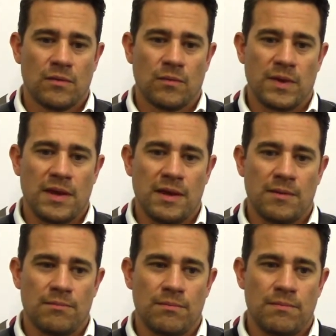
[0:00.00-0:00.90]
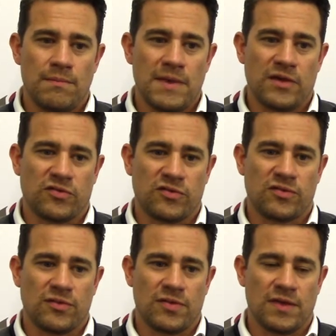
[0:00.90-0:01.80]
we
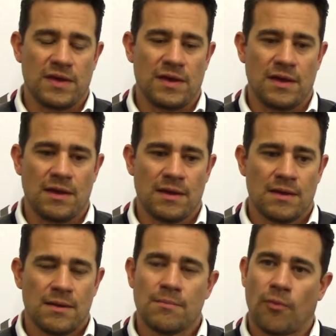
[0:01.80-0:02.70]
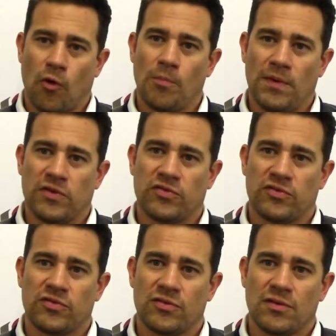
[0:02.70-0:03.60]
miss the
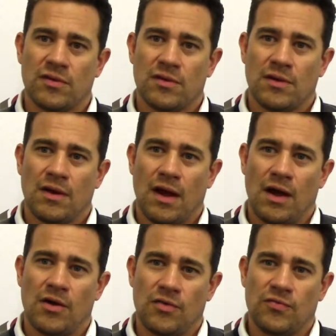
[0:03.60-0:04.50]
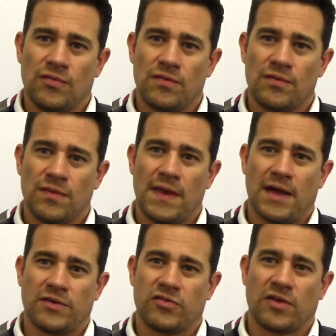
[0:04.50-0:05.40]
purpose of
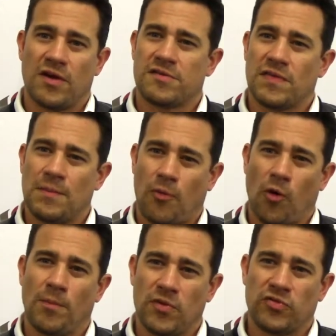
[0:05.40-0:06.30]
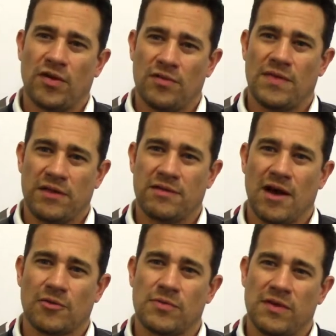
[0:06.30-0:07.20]
that discussion, the purpose of that
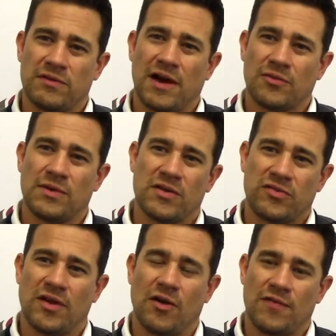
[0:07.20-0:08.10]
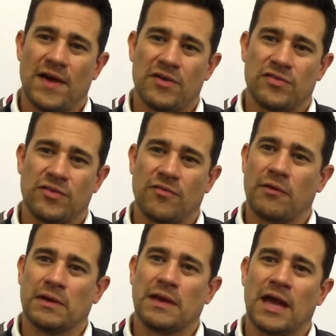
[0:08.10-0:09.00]
doctrine. The doctrine itself has the
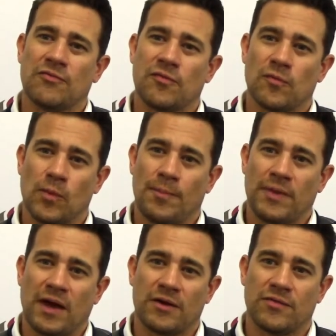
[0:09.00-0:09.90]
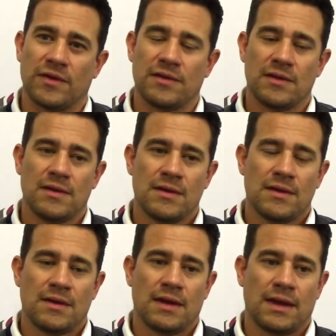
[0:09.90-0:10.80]
very life ripped out of it,
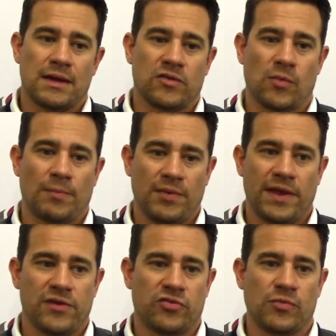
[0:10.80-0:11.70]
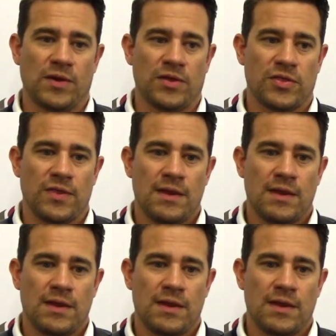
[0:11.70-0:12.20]
and it's replaced with